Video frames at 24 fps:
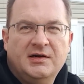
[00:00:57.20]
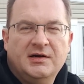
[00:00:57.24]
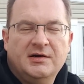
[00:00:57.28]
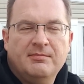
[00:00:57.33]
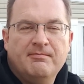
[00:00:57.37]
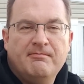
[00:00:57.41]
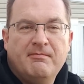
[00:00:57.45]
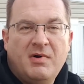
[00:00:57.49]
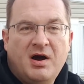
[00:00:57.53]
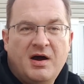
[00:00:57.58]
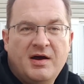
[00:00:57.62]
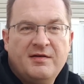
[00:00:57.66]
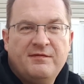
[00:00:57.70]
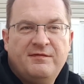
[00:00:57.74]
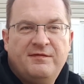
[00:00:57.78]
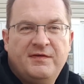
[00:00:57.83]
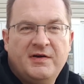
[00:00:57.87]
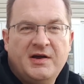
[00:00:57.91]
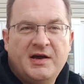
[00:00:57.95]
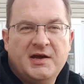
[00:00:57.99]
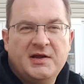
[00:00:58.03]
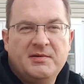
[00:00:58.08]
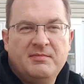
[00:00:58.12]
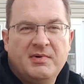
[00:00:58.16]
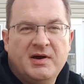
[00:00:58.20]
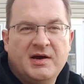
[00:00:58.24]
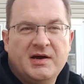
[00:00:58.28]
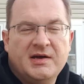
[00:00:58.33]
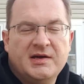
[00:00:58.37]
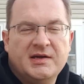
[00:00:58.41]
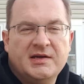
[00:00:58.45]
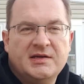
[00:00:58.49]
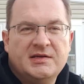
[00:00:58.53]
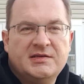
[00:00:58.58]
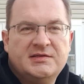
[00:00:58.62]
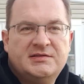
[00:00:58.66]
modified
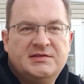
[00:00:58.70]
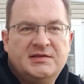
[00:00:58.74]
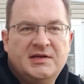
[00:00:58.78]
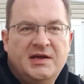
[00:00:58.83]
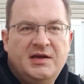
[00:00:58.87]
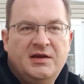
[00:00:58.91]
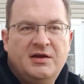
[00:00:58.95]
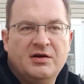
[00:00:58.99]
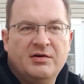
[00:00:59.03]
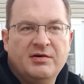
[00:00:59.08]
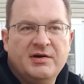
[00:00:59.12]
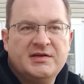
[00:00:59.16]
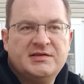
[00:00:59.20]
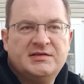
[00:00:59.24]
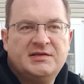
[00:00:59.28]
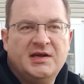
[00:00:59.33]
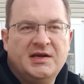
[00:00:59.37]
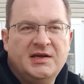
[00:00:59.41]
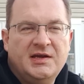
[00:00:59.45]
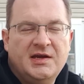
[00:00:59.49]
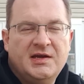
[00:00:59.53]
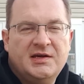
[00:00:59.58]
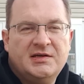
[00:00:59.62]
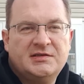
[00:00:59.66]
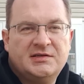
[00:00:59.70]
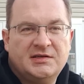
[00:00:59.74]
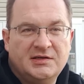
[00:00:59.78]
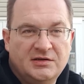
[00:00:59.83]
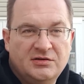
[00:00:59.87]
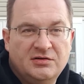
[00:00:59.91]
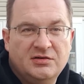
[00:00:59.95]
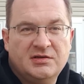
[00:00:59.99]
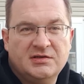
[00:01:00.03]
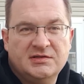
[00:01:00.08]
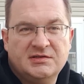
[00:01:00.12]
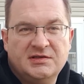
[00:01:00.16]
my Seiko SKX, and
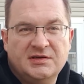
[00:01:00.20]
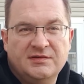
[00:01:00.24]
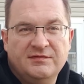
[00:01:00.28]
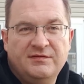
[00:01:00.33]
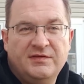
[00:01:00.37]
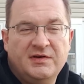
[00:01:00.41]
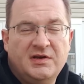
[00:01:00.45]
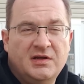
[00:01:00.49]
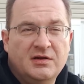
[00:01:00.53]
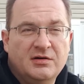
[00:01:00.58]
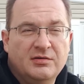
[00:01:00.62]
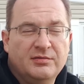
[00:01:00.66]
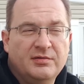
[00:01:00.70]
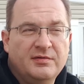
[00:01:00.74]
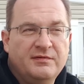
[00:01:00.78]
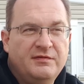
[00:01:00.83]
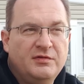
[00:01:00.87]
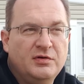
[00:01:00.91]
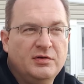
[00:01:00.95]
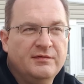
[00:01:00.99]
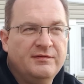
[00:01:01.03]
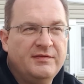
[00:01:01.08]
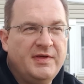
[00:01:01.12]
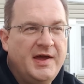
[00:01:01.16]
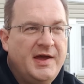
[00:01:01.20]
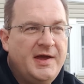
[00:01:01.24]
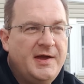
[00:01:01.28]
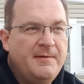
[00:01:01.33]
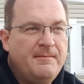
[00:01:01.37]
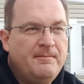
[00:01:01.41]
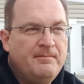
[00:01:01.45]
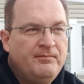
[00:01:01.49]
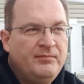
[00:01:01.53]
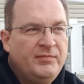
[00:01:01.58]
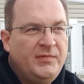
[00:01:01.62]
you can see a video review of that.